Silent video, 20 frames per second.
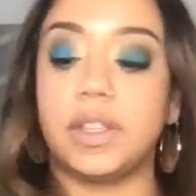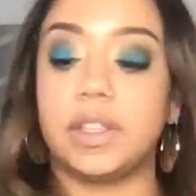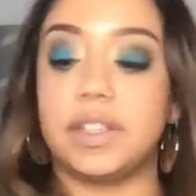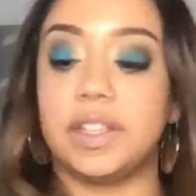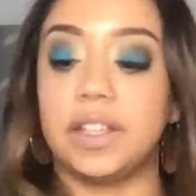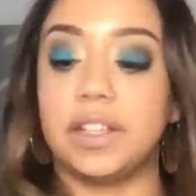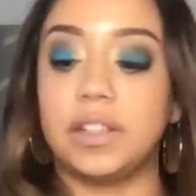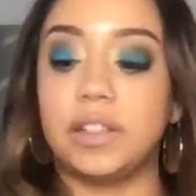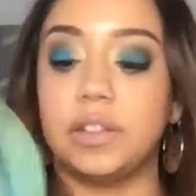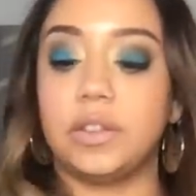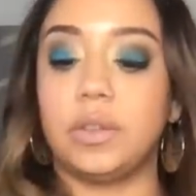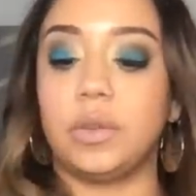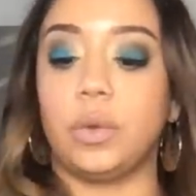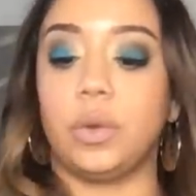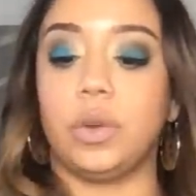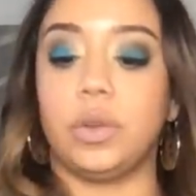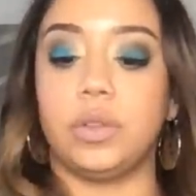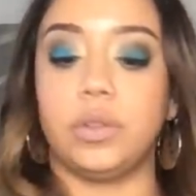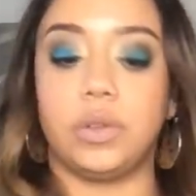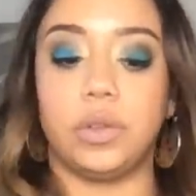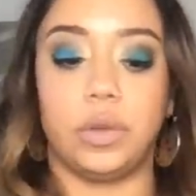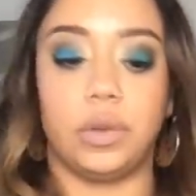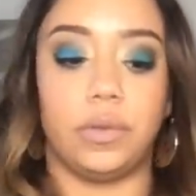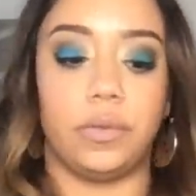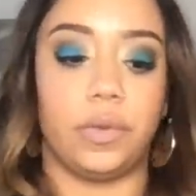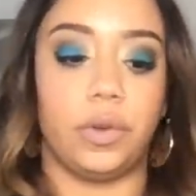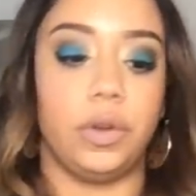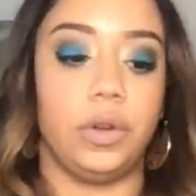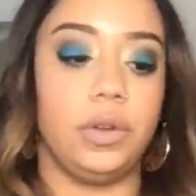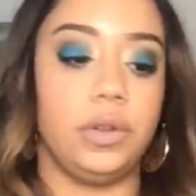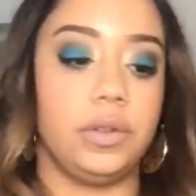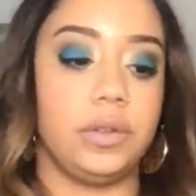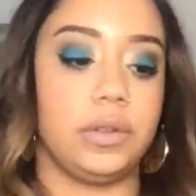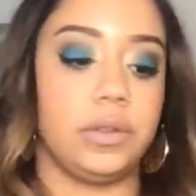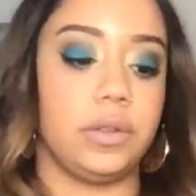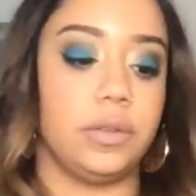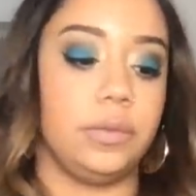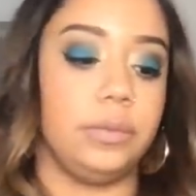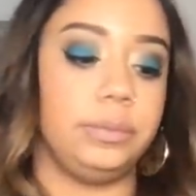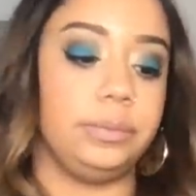Six of Swords in the
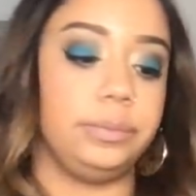reverse.